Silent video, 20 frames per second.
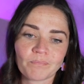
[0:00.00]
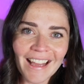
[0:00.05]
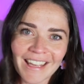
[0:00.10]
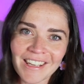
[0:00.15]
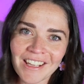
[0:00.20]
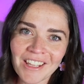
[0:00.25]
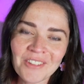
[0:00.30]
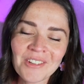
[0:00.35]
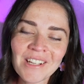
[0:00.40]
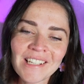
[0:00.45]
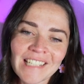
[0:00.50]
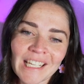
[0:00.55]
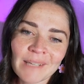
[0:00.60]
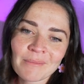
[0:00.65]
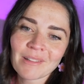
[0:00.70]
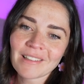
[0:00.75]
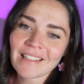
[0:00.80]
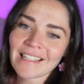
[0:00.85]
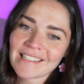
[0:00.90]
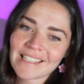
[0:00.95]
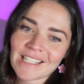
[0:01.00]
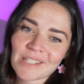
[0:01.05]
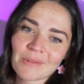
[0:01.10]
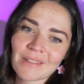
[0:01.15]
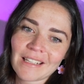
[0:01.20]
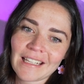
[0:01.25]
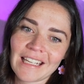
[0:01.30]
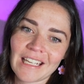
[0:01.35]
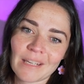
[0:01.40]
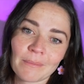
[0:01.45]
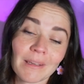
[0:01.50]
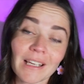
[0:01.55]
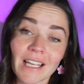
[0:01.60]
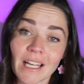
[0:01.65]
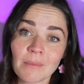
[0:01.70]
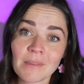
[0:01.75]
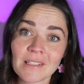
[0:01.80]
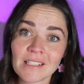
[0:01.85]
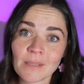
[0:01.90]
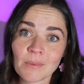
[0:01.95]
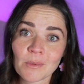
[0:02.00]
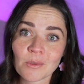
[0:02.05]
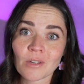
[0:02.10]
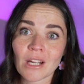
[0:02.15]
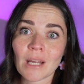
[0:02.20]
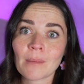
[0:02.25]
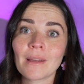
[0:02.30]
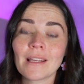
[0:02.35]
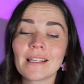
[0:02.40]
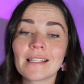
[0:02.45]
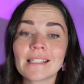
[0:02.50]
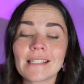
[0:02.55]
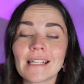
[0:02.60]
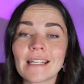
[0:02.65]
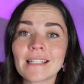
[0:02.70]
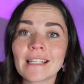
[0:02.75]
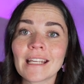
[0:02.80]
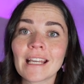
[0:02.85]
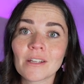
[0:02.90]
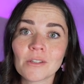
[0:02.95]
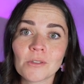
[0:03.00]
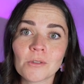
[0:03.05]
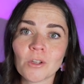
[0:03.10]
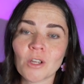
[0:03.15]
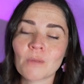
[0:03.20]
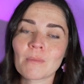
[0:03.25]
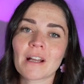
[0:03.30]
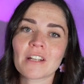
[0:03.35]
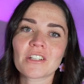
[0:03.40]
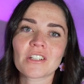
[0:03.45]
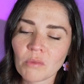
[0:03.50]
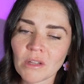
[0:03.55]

Another example is this one here. Become a subscriber is standing out so much.